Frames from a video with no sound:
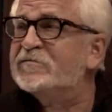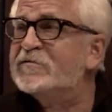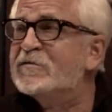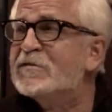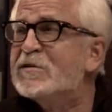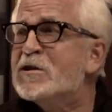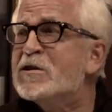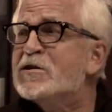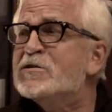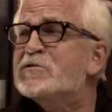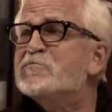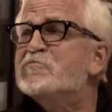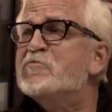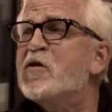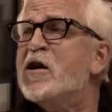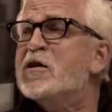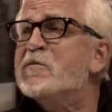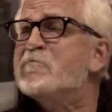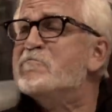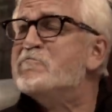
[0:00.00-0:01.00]
Stacking things
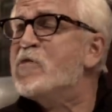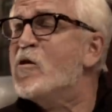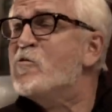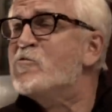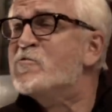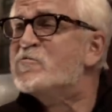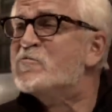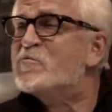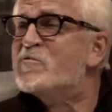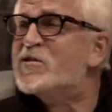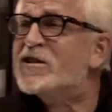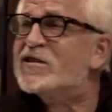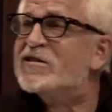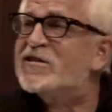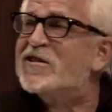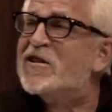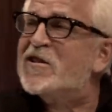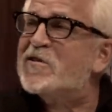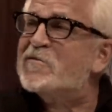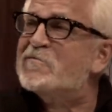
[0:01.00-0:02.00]
Quite up. a potent rig
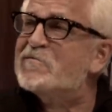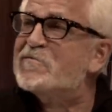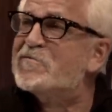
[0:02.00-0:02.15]
there.